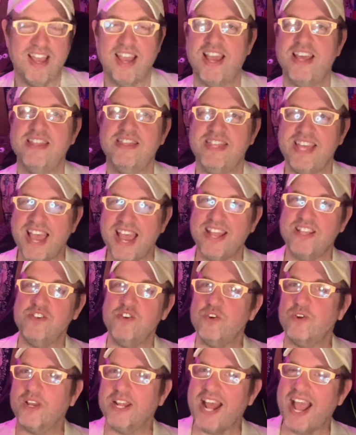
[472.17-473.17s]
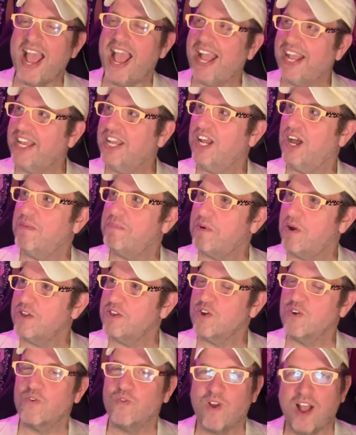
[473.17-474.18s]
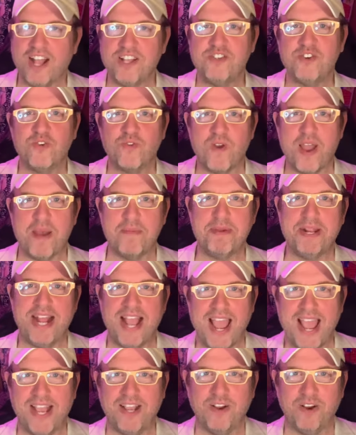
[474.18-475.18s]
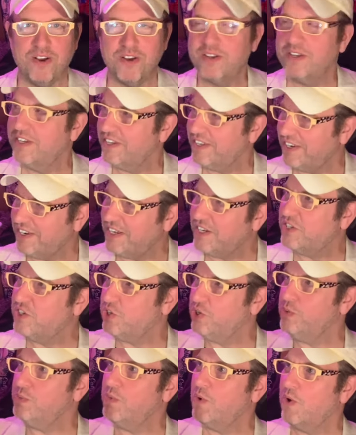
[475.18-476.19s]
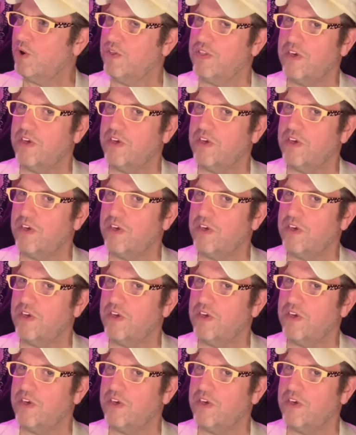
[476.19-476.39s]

And then you could hang it up on your Roger Rabbit hanger. You need two more